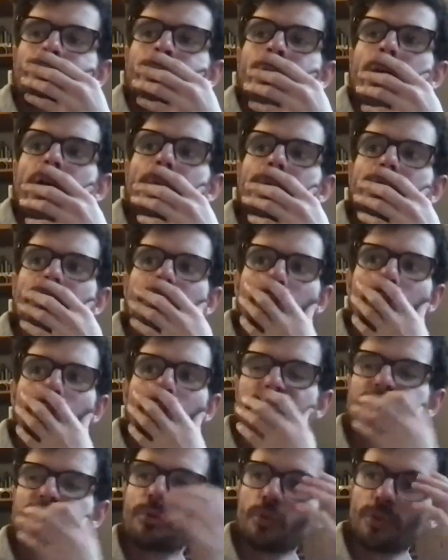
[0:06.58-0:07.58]
I mean, the
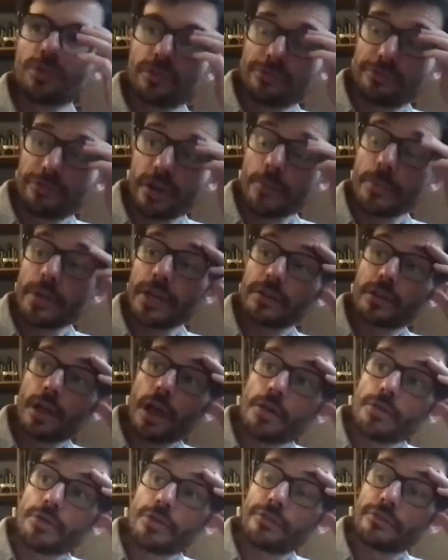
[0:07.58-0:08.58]
principle with
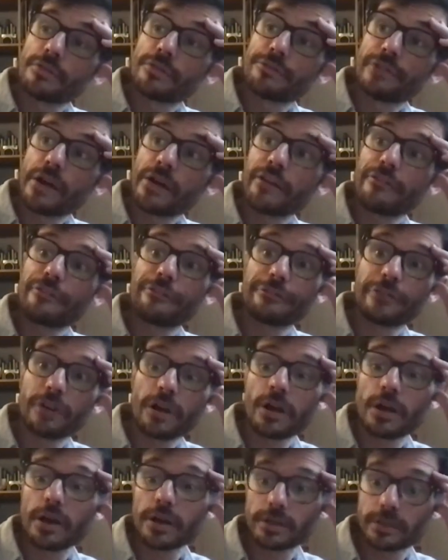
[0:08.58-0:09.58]
the very
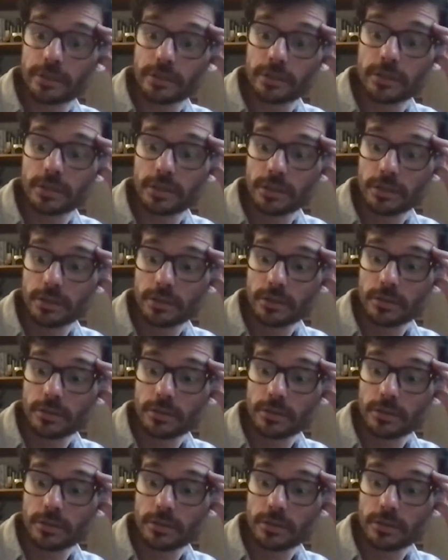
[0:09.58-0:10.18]
first